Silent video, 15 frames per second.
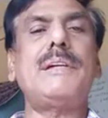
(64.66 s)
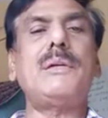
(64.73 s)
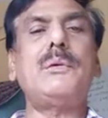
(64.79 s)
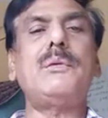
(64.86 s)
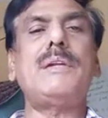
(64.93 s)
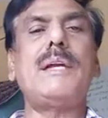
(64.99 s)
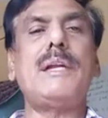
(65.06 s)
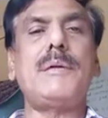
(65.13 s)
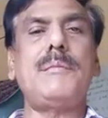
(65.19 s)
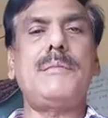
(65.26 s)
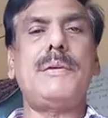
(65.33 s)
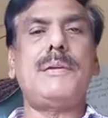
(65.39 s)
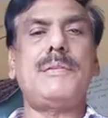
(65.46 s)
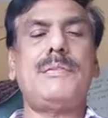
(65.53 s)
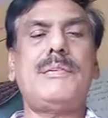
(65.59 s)
to the
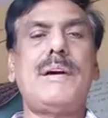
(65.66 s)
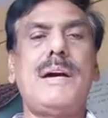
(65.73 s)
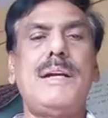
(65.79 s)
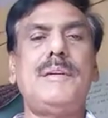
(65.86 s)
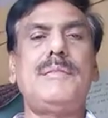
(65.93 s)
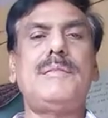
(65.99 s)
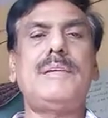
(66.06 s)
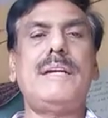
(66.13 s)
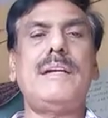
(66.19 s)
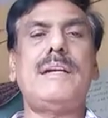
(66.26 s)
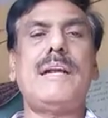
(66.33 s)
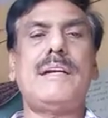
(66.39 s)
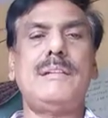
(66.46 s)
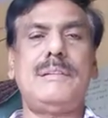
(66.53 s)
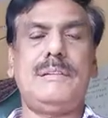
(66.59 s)
number 5, 10
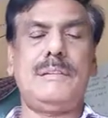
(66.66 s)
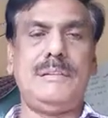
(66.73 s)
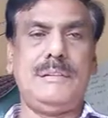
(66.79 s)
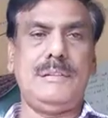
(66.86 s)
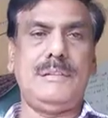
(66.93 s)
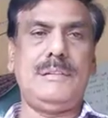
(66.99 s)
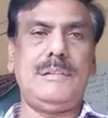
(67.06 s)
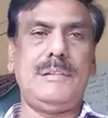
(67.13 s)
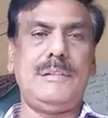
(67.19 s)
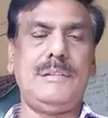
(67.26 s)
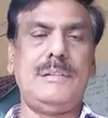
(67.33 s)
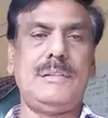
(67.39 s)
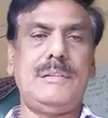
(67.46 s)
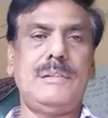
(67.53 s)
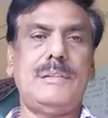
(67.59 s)
like this it is here.
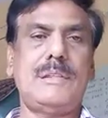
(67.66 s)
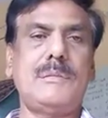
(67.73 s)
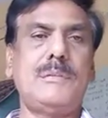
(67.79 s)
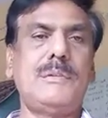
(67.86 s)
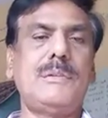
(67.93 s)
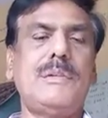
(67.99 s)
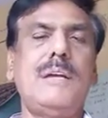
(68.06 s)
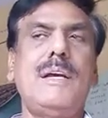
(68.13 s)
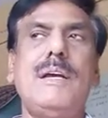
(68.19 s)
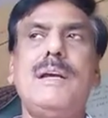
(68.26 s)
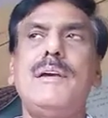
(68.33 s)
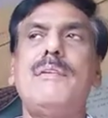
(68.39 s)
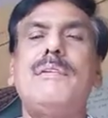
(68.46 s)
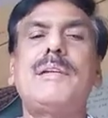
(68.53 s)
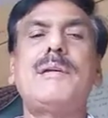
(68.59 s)
Suppose
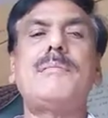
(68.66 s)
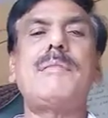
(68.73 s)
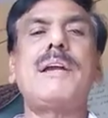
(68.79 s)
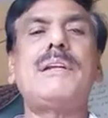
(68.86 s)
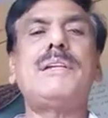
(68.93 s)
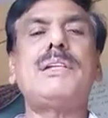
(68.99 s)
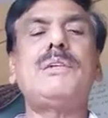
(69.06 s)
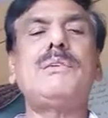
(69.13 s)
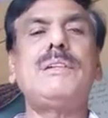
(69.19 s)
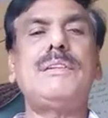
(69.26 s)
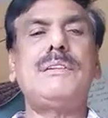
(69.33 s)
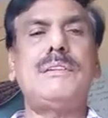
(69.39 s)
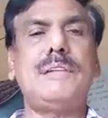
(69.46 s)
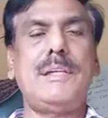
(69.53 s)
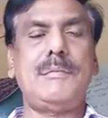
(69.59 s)
when the magnitude
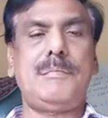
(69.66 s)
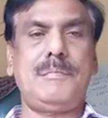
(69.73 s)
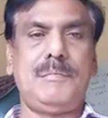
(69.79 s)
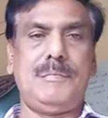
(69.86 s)
is same,